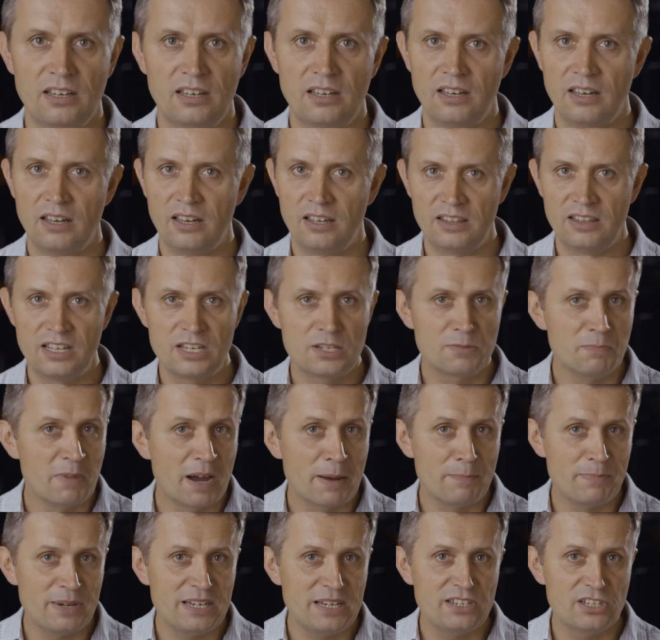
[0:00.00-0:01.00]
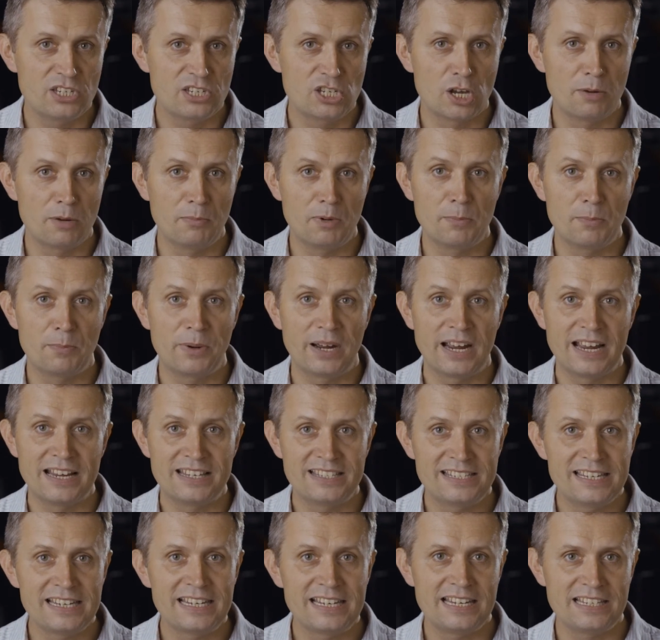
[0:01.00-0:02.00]
This might be determined by a
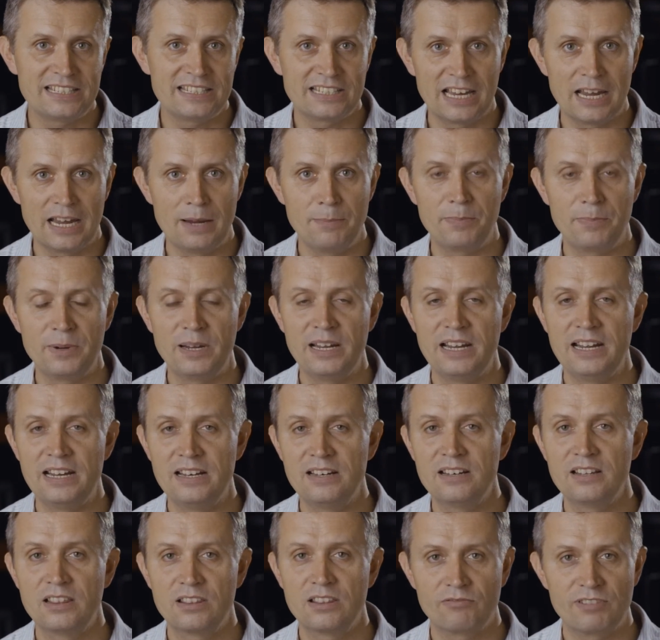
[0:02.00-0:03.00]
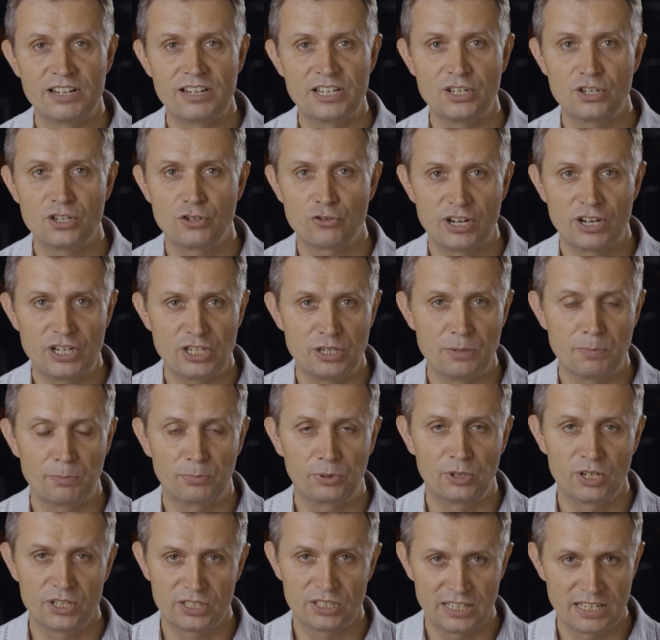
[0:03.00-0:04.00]
ticket type in the registration
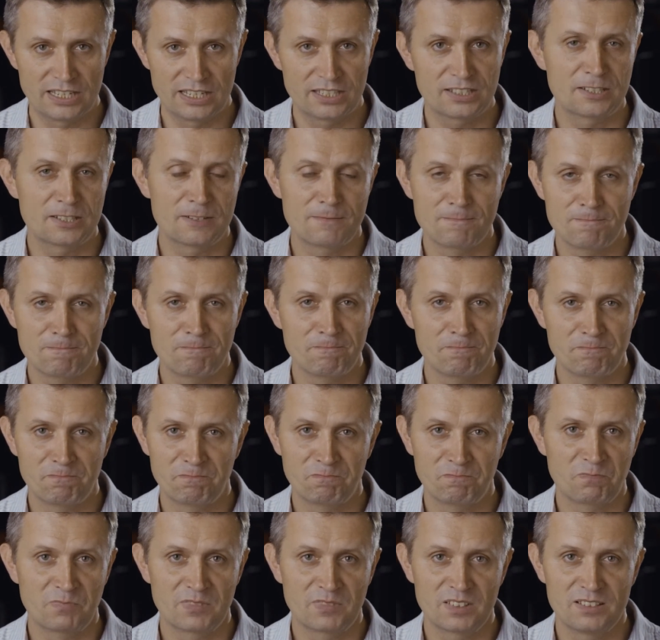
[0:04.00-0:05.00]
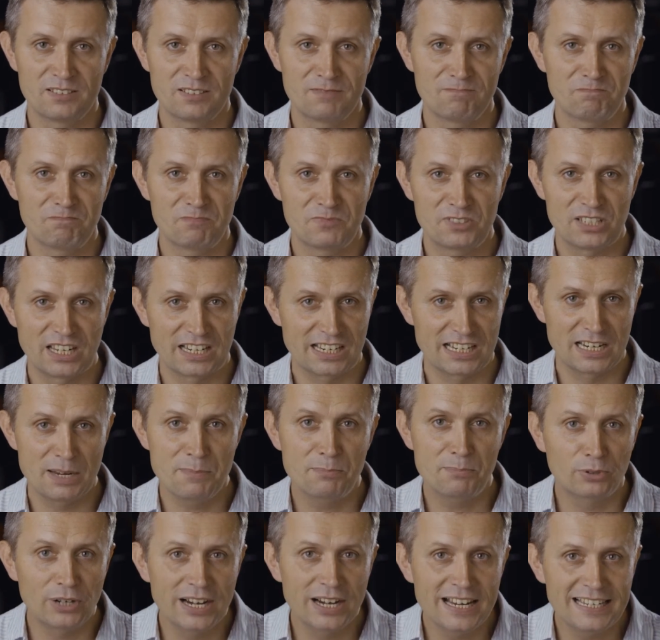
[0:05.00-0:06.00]
process.
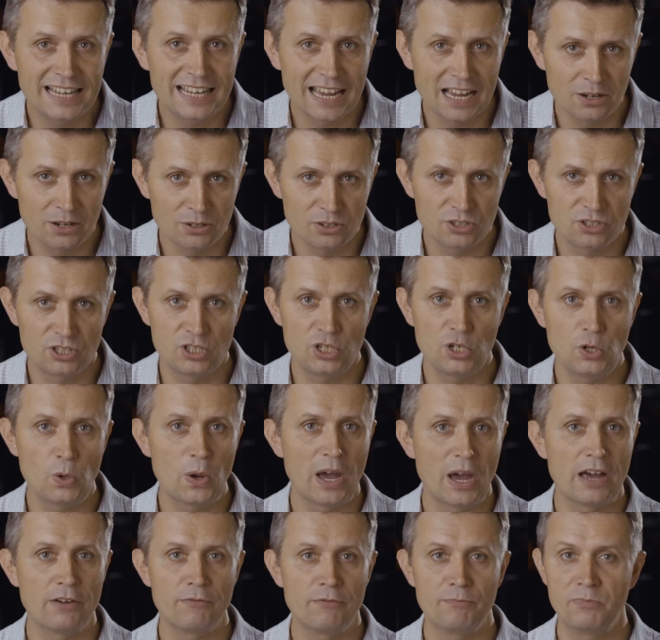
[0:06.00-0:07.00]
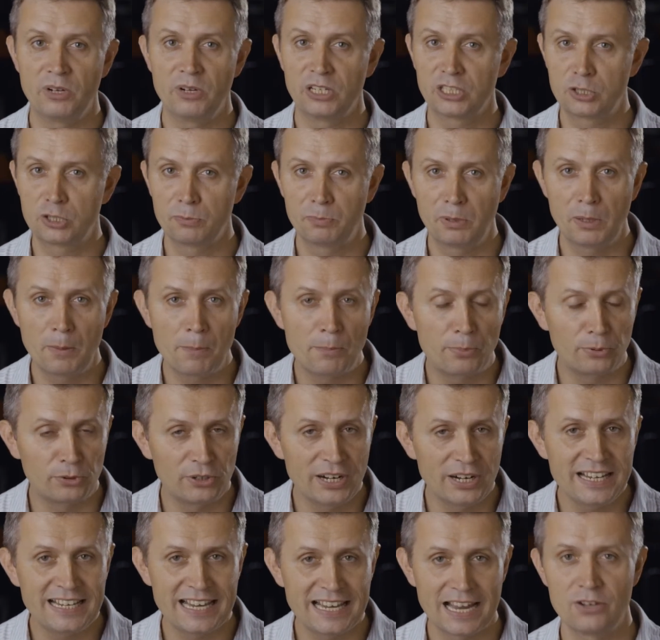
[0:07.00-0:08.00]
Secondly, breakouts. Do you have multiple
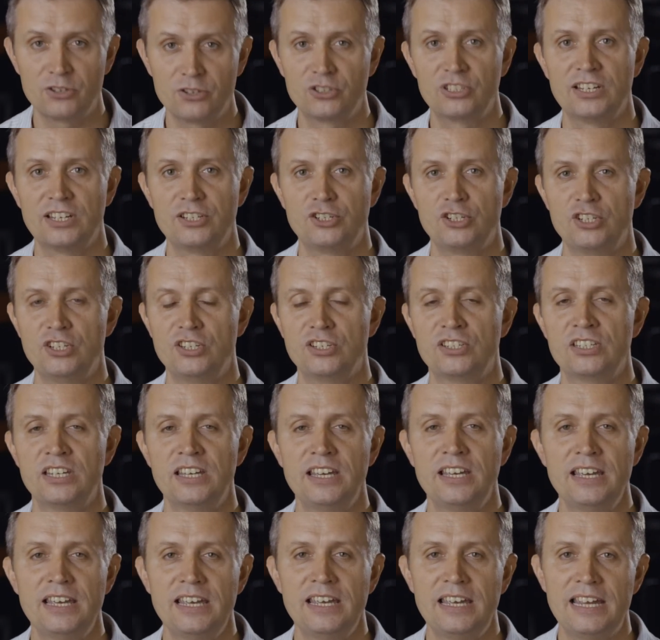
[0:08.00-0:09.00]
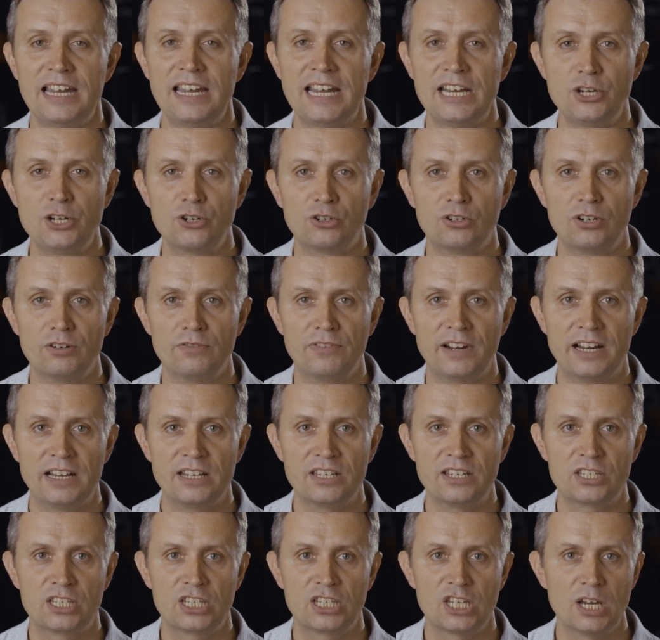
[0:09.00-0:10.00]
breakout sessions in your
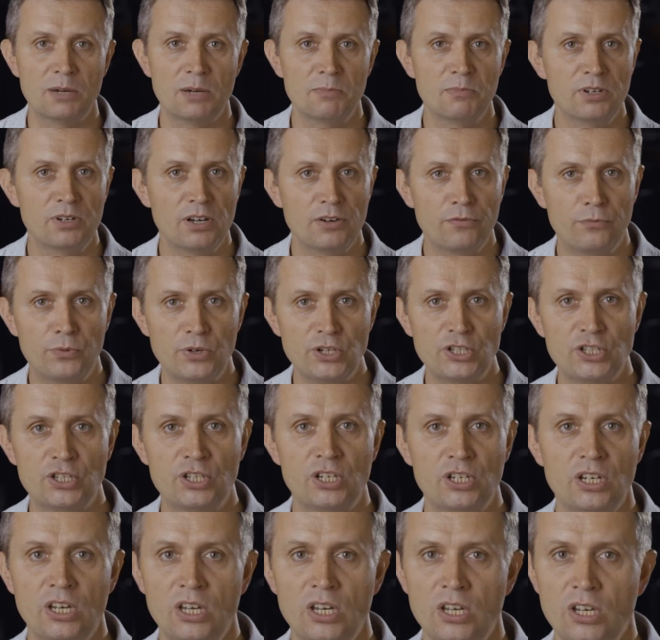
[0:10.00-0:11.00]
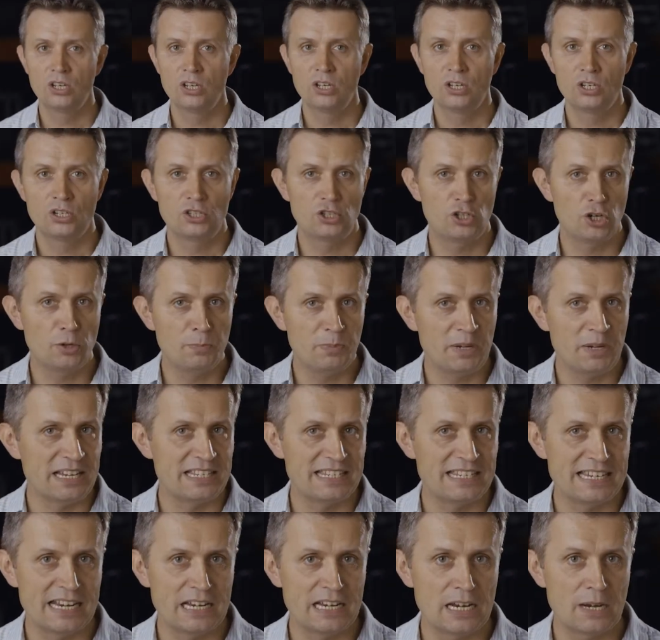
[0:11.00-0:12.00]
event, some of which should be
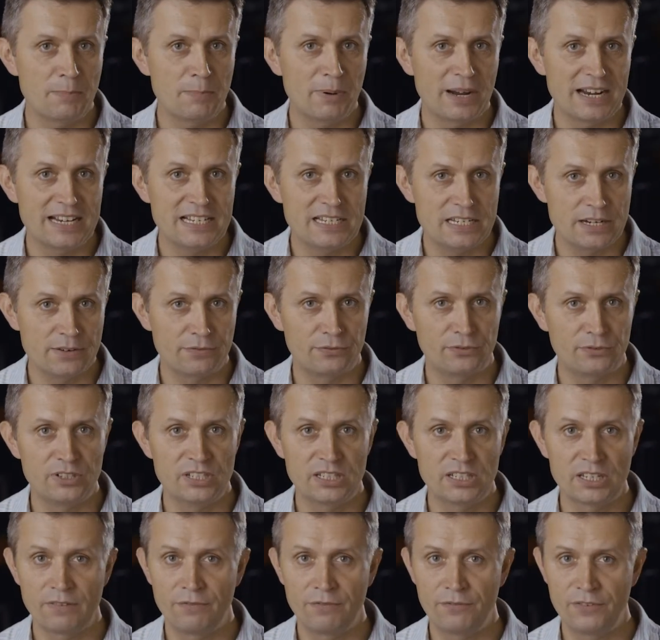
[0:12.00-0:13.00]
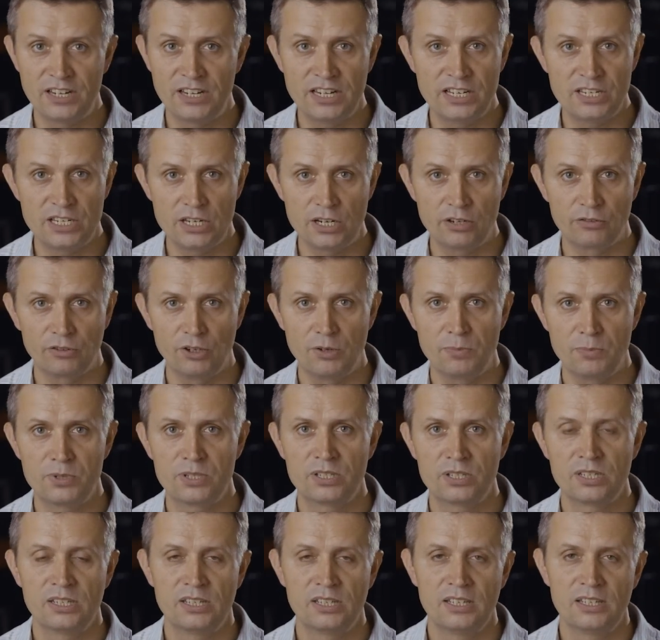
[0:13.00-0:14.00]
attended by different affinity
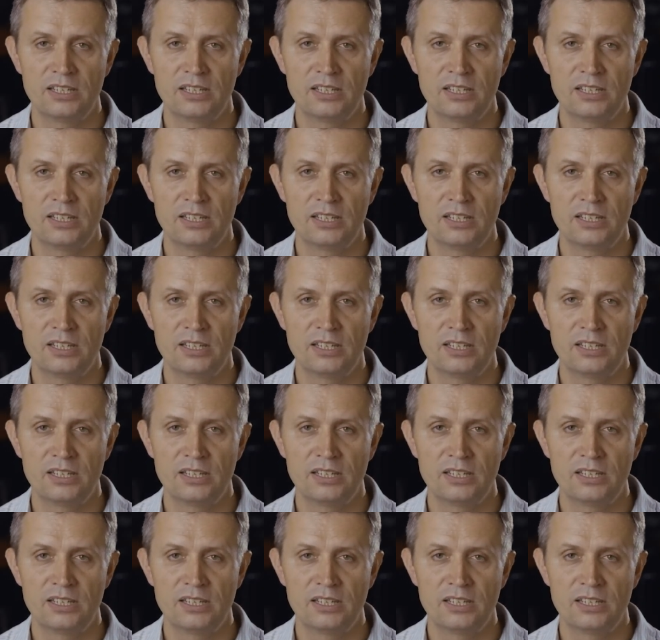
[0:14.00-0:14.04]
groups?